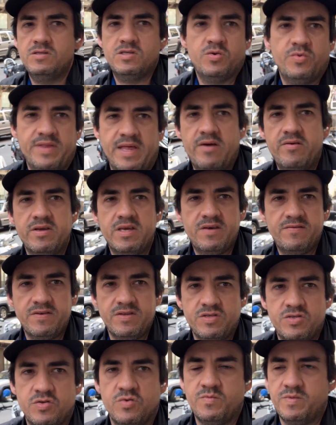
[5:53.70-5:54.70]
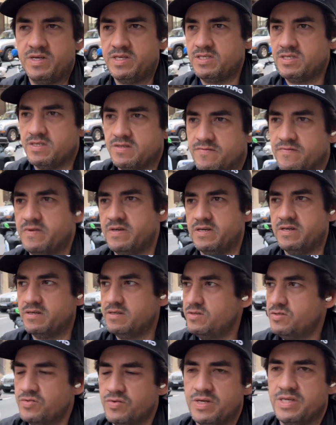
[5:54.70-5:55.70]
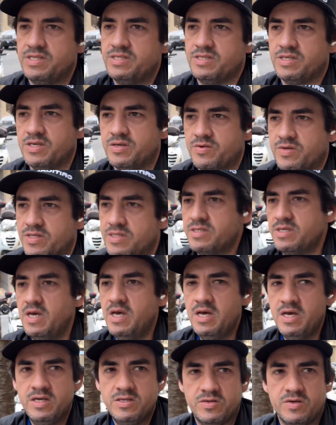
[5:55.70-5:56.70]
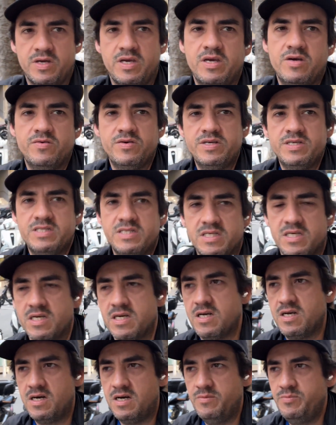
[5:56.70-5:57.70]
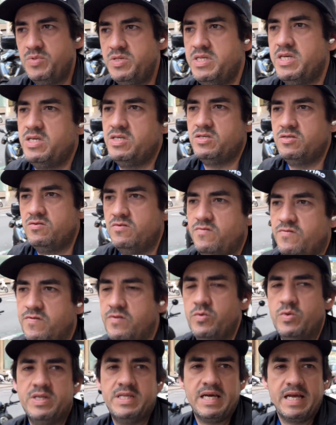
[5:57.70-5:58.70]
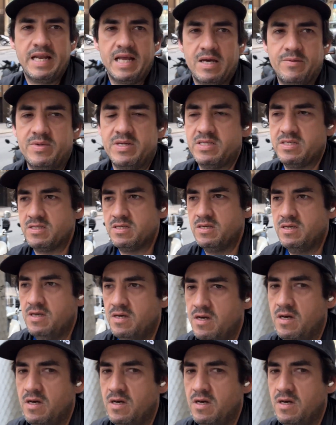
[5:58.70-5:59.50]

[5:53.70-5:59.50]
Without giving too much of trade secrets, so here is the computational fluid dynamics